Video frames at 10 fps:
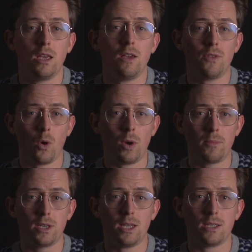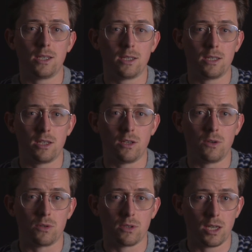Even though Weebly is easy to
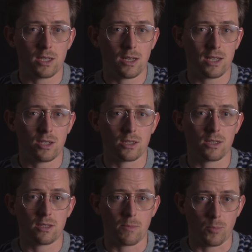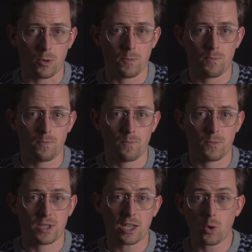use, it's not just simple.
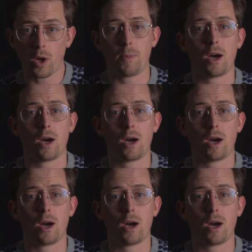It's actually quite